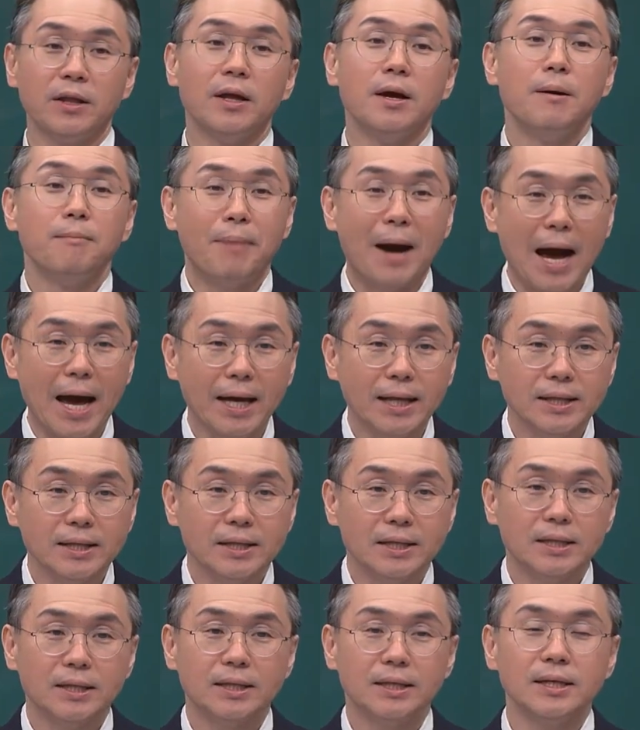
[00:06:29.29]
If you
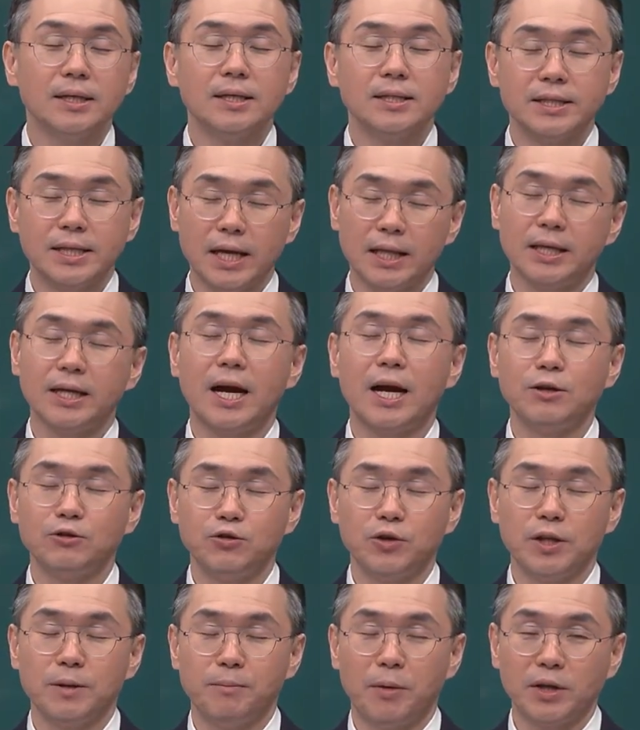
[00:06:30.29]
use
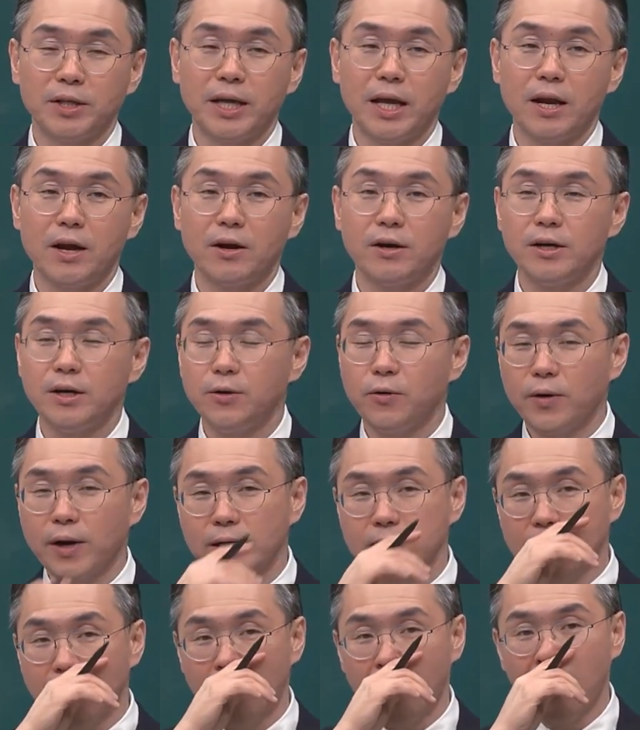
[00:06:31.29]
wax or
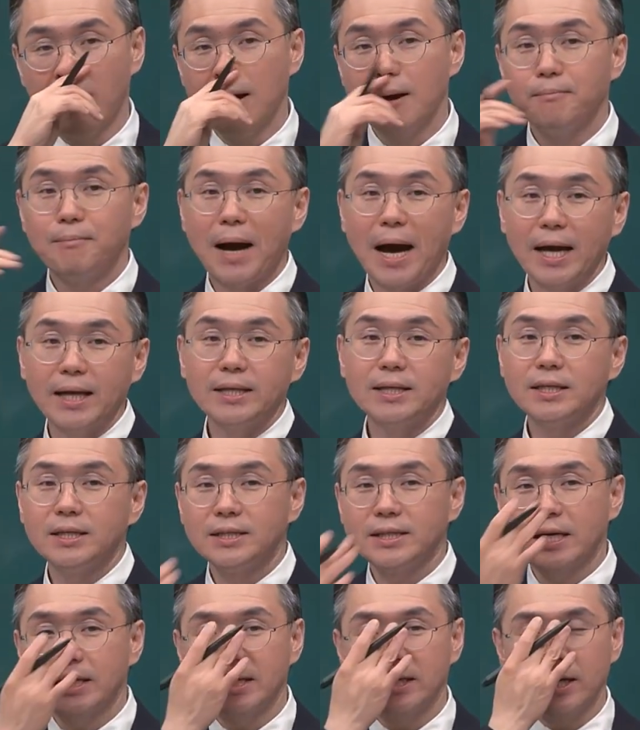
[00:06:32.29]
material to
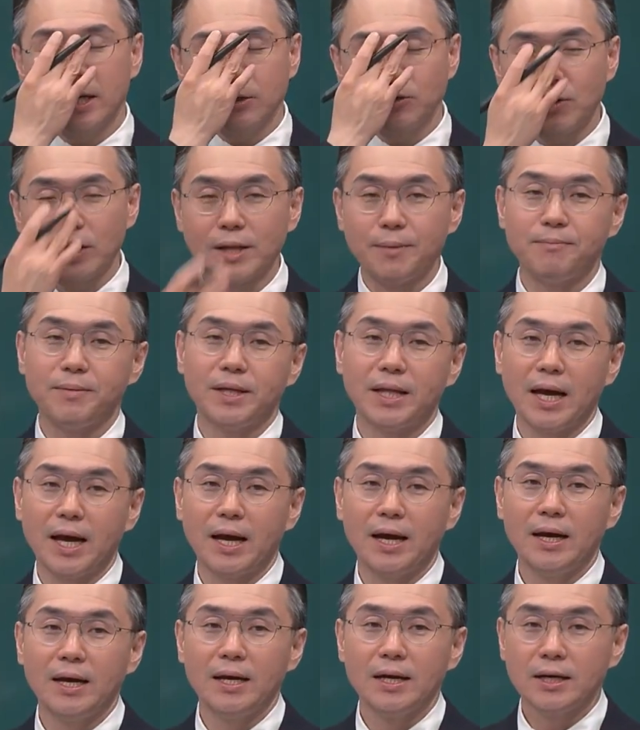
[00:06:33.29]
register bite on
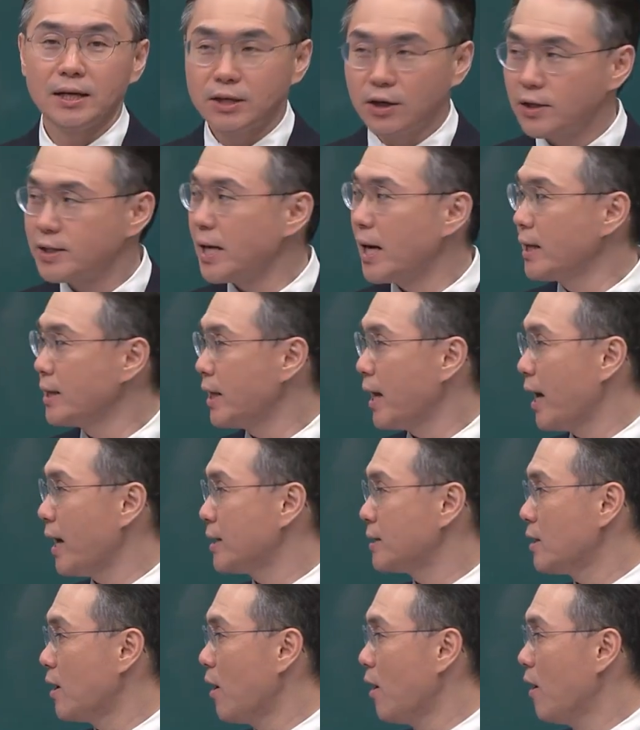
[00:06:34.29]
top of the
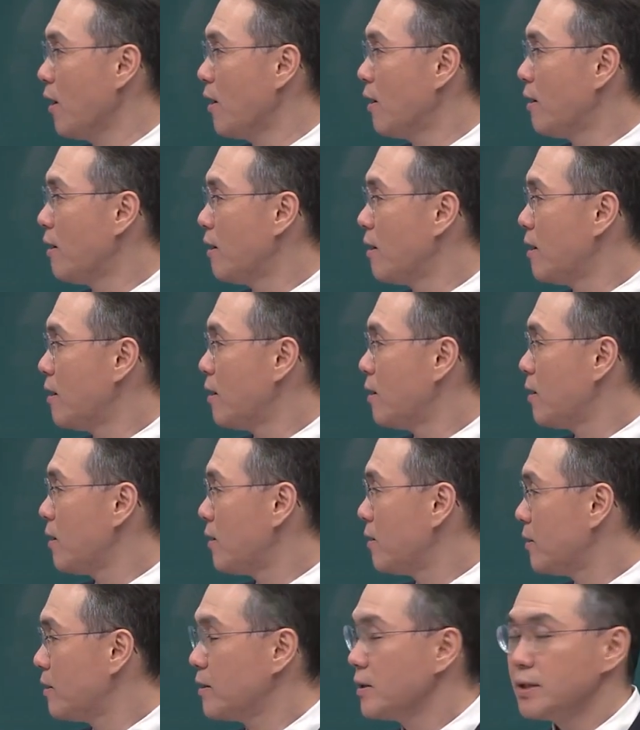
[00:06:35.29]
graphic guide
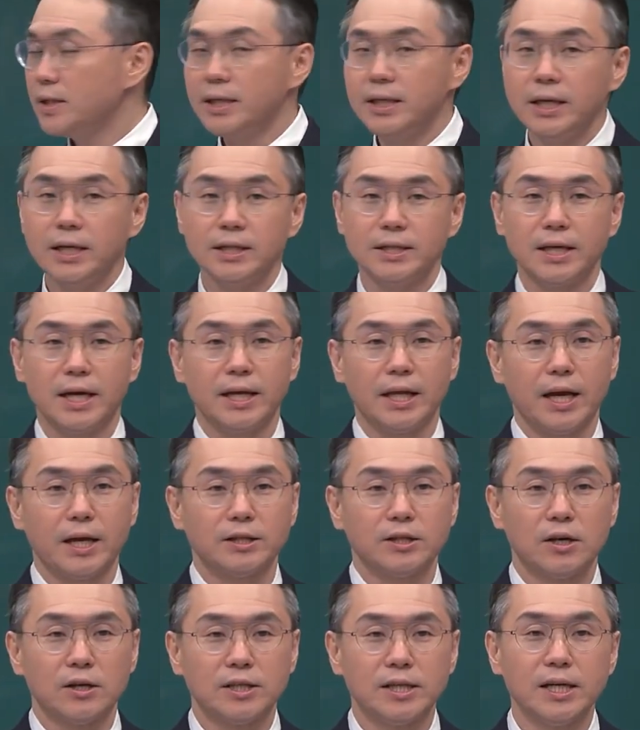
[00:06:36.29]
and take
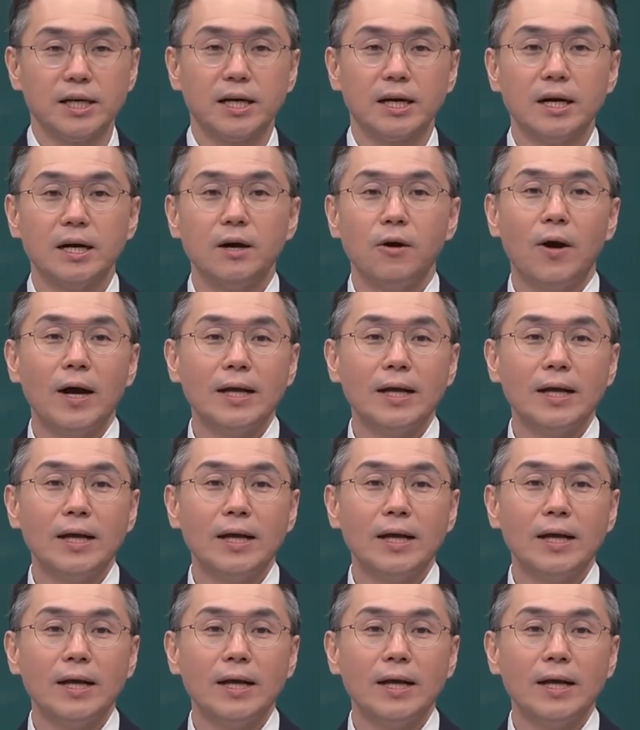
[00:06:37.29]
bite,